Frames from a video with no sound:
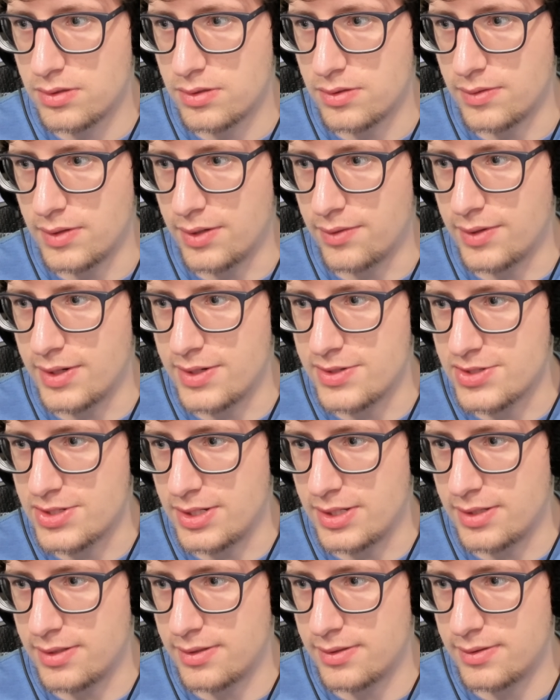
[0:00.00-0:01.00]
Wait, why isn't
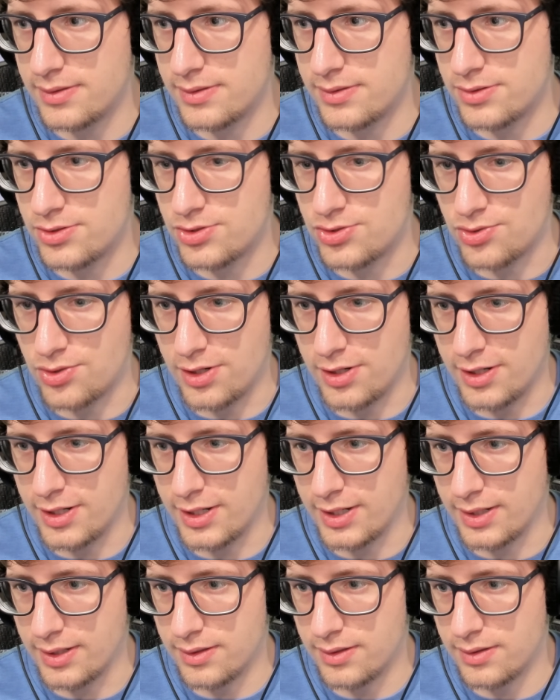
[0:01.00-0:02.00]
it
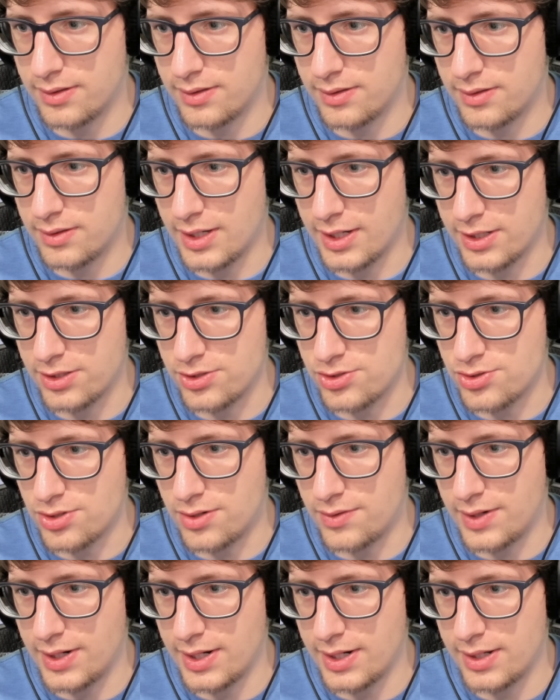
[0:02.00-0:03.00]
drawing? I can draw,
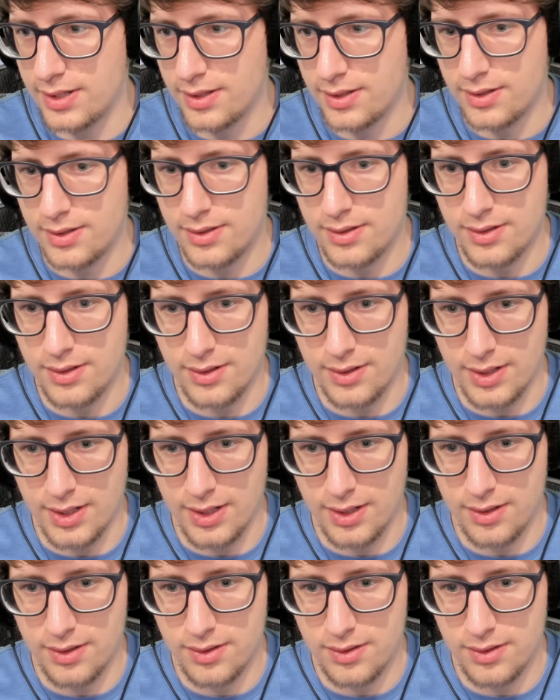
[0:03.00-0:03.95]
right? Okay.